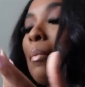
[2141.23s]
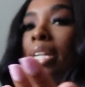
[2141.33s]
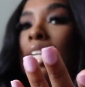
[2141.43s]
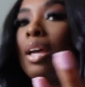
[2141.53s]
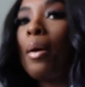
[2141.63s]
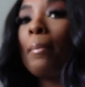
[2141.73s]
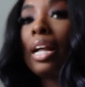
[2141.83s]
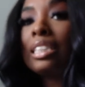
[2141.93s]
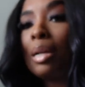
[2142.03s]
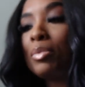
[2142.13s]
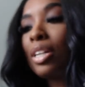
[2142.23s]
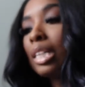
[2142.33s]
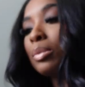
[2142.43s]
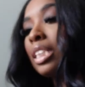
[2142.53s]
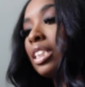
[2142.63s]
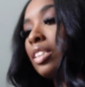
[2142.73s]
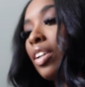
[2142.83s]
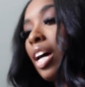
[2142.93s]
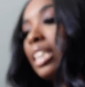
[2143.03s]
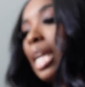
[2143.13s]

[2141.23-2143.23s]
I mean, by the time you guys watch this vlog,